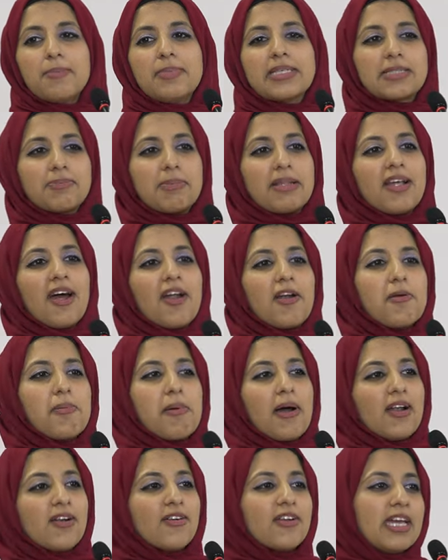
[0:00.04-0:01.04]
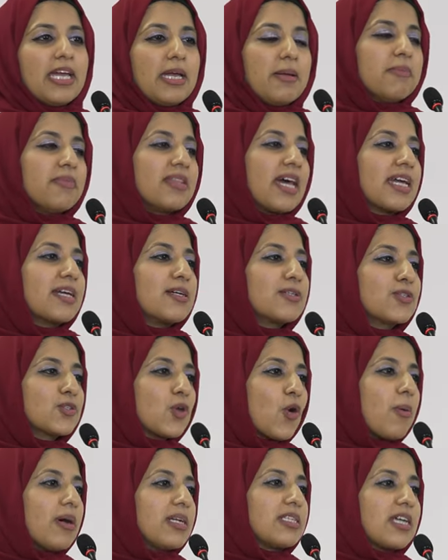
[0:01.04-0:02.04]
Bismillah ar-Rahman ar-Rahim. Thank you
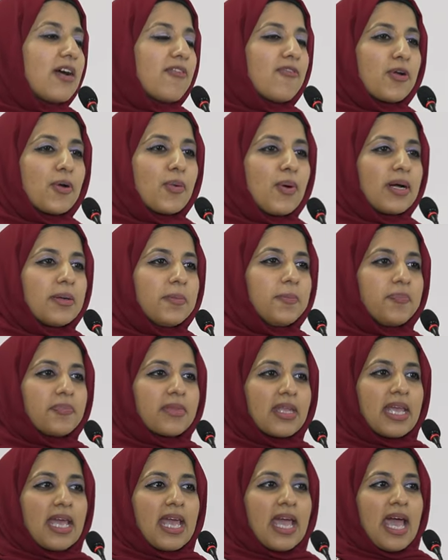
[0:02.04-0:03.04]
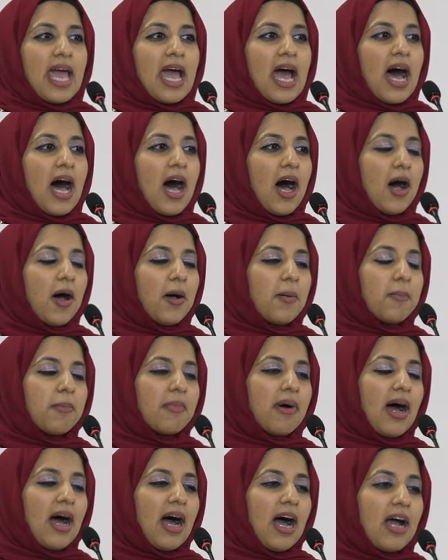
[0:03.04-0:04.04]
so much, everyone.
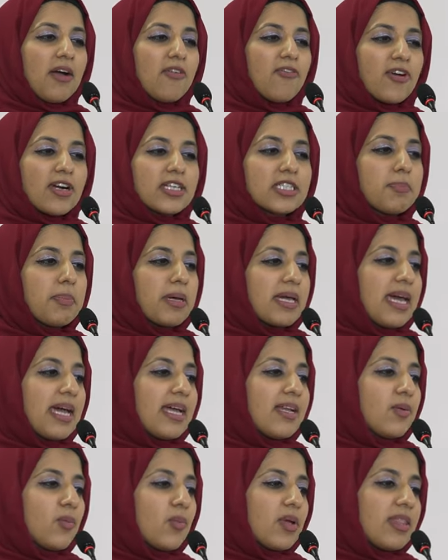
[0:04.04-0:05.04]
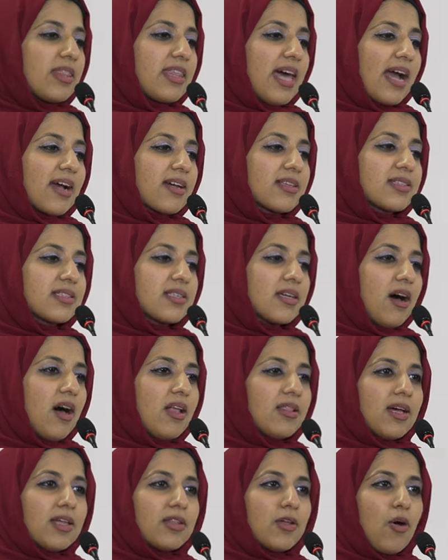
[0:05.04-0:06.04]
I first begin with thanks to
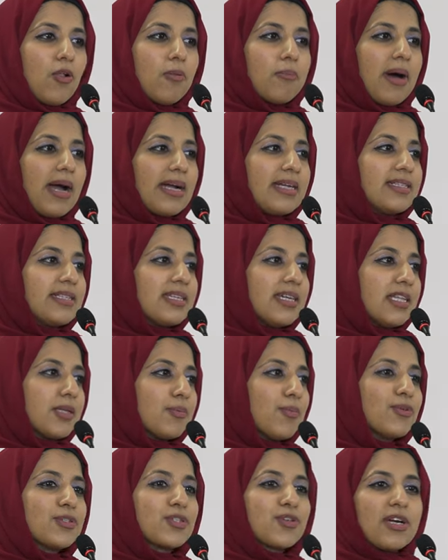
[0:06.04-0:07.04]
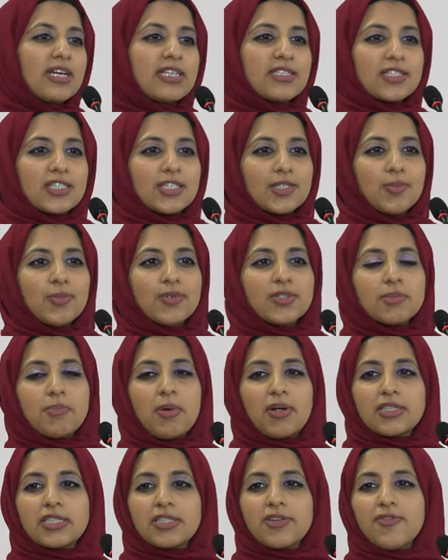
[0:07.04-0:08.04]
Allah the Almighty, the Most Gracious, the Most
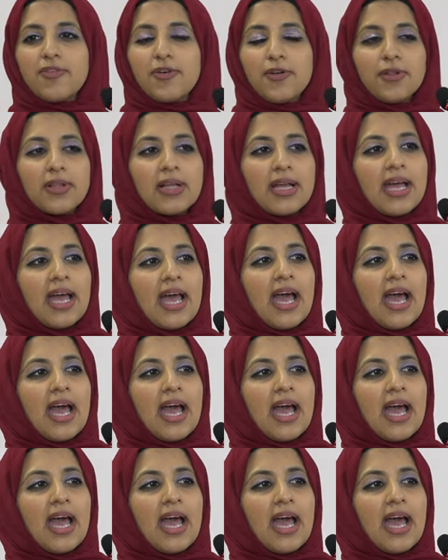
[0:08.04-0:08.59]
Merciful.